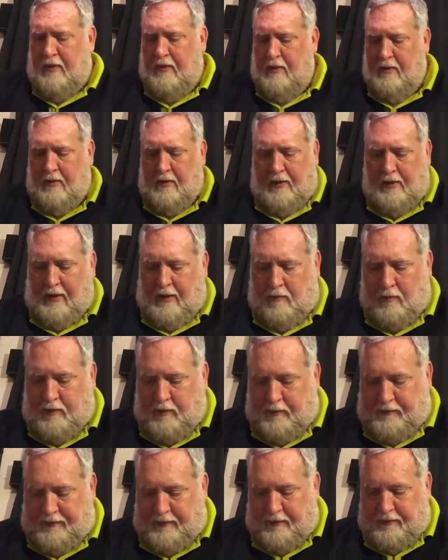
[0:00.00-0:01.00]
I
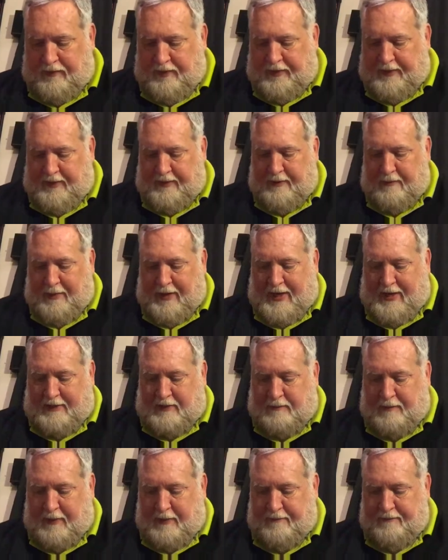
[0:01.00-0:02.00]
wonder what they were thinking on the
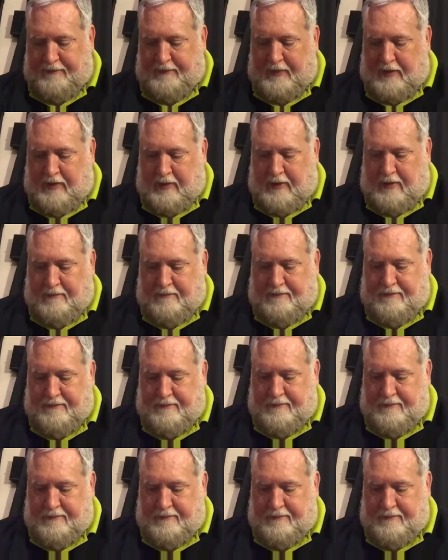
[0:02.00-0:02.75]
box, but I